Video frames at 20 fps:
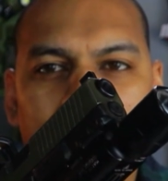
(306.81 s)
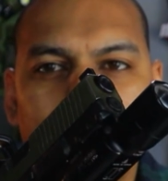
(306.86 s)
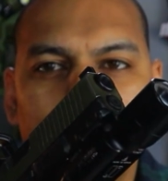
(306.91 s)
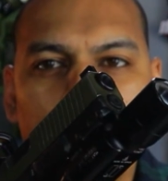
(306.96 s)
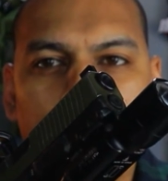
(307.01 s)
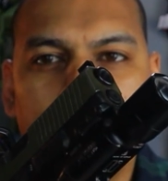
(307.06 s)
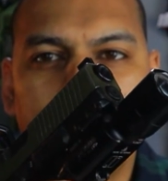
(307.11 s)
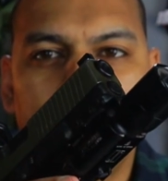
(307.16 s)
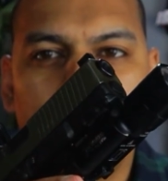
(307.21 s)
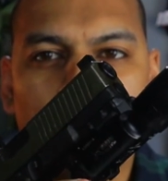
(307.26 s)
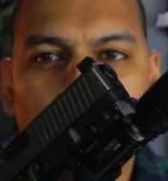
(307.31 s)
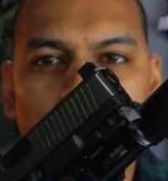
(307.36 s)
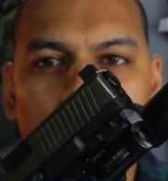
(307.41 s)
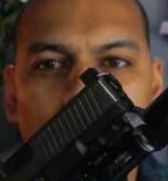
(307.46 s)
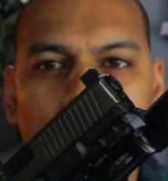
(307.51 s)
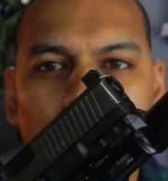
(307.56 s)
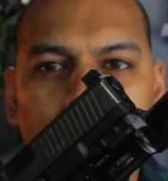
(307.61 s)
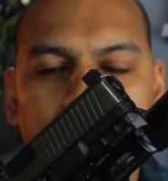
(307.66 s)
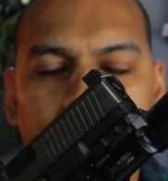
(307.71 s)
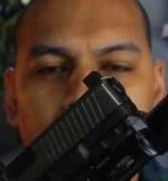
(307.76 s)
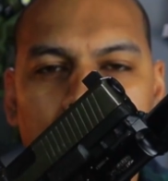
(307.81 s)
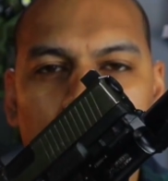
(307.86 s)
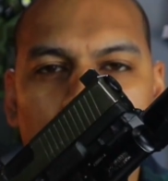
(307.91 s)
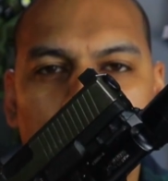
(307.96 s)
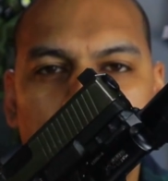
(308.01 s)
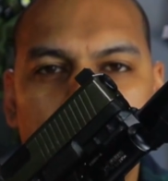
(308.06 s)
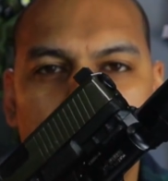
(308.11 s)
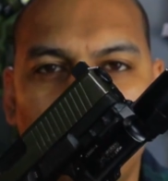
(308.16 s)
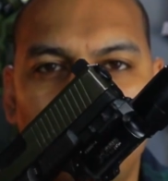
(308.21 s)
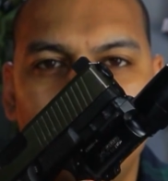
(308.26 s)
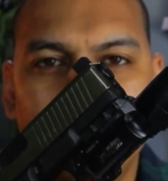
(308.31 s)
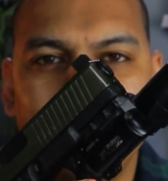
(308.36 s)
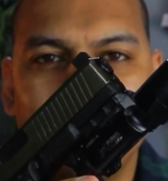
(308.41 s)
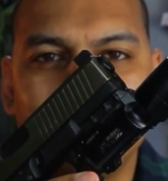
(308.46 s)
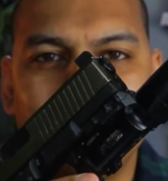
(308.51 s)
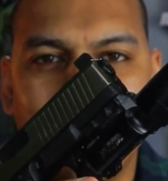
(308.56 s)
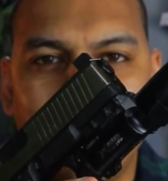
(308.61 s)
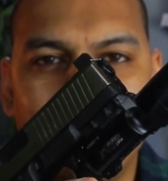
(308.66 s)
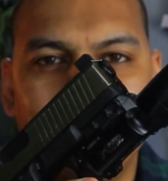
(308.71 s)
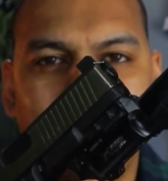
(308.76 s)
them with your
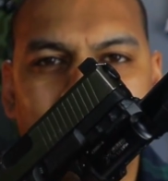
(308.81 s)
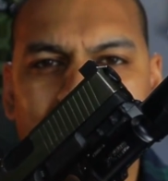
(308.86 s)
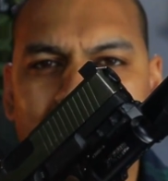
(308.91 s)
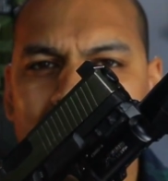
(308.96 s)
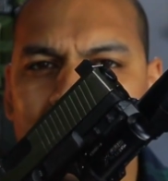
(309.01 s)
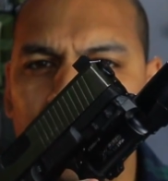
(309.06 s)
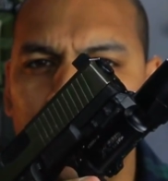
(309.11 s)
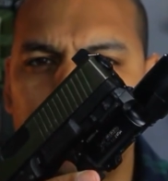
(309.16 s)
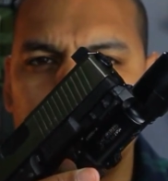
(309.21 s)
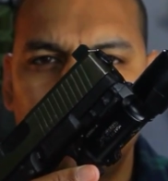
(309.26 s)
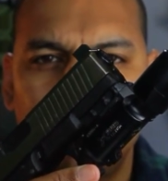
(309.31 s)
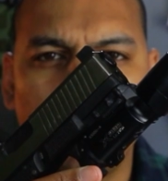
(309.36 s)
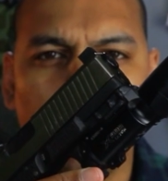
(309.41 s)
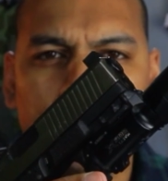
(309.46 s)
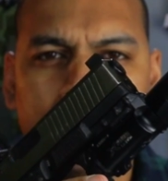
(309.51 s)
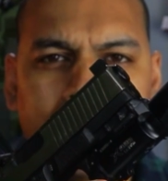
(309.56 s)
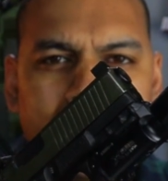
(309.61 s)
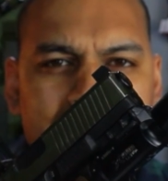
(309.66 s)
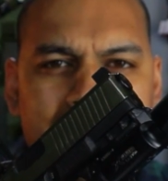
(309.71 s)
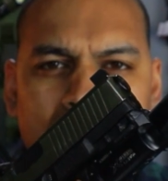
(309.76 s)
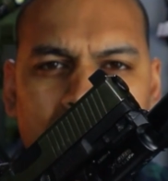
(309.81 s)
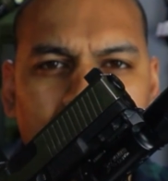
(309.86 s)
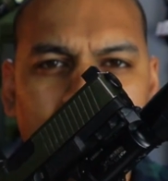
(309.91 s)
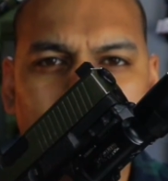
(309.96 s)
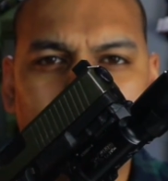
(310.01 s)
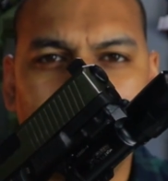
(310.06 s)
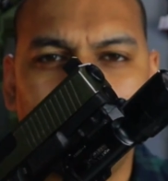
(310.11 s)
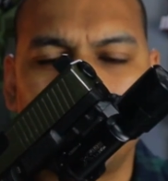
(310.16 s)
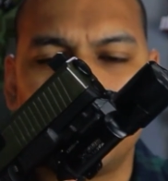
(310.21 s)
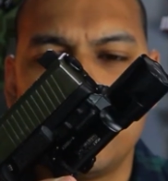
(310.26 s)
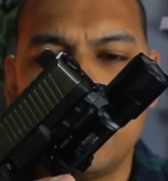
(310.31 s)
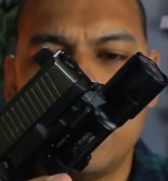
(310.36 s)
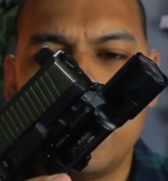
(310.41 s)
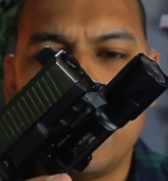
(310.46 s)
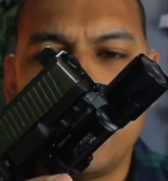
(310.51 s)
dominant hand, let's say your support hand's out of the fight,